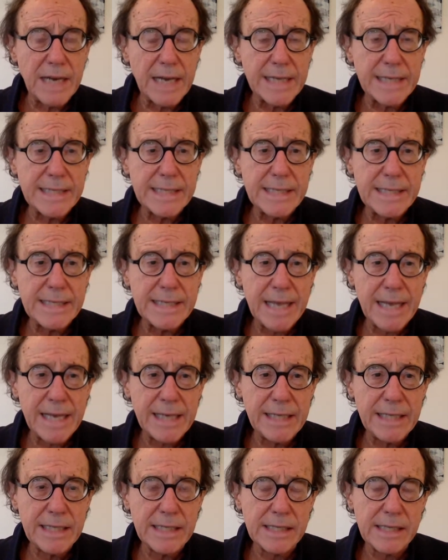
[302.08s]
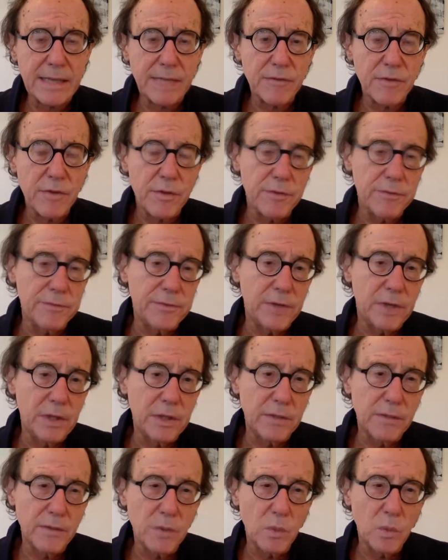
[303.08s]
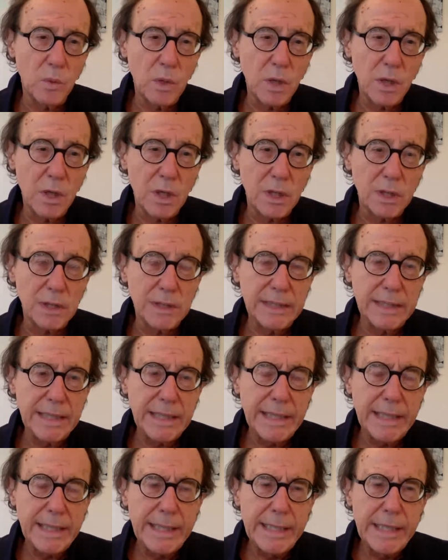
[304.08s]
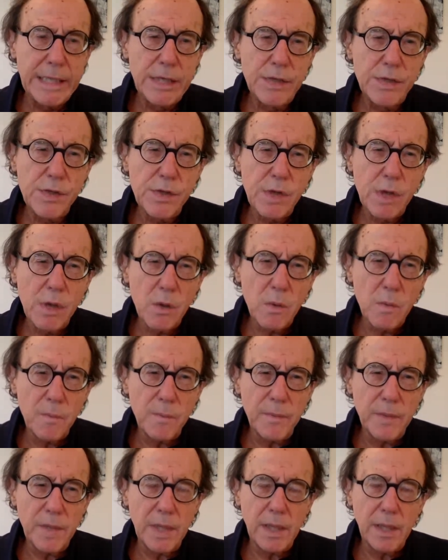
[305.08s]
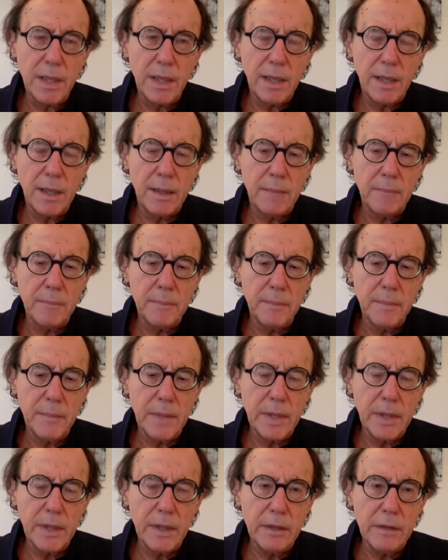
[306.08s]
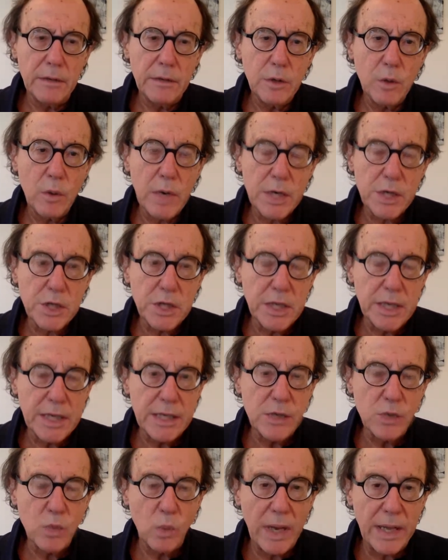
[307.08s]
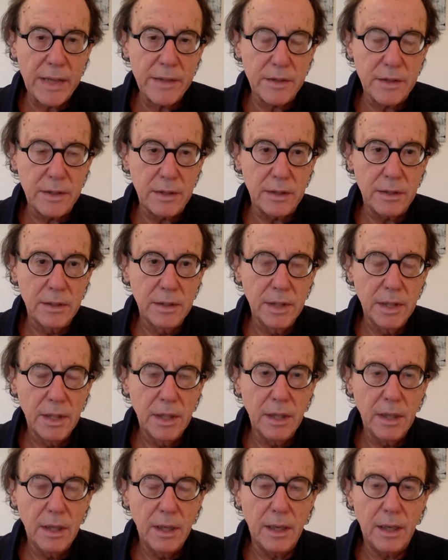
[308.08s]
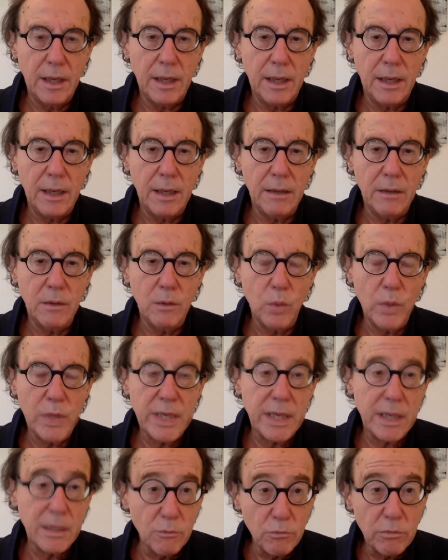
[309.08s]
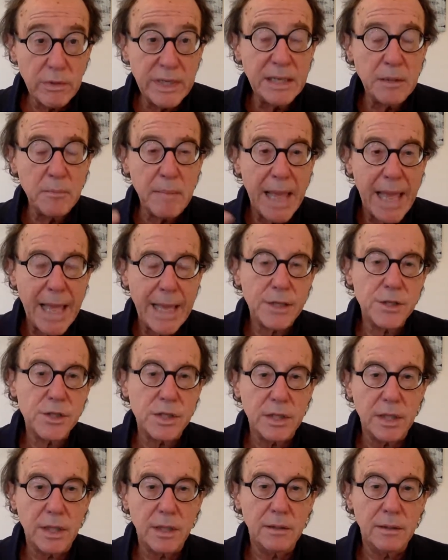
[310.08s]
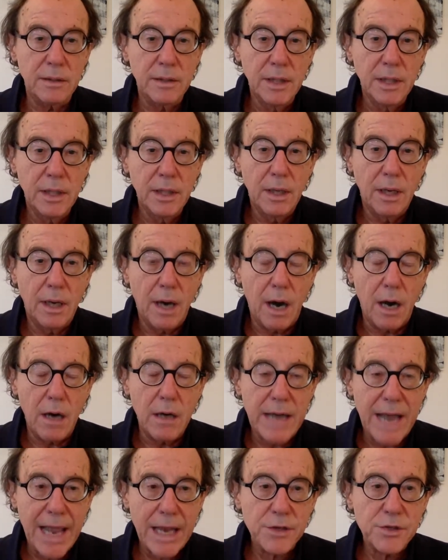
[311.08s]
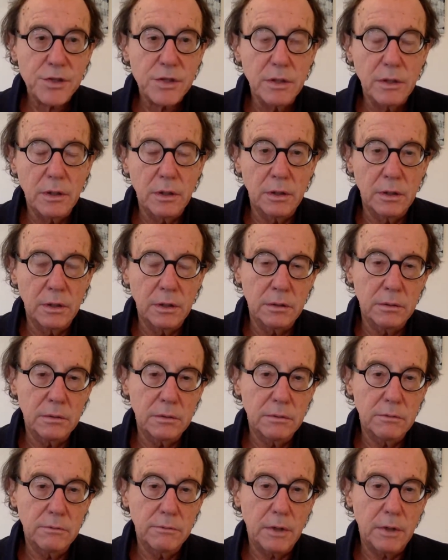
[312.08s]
the 1990s after the fall of the wall. So the question is whether we can reimagine our national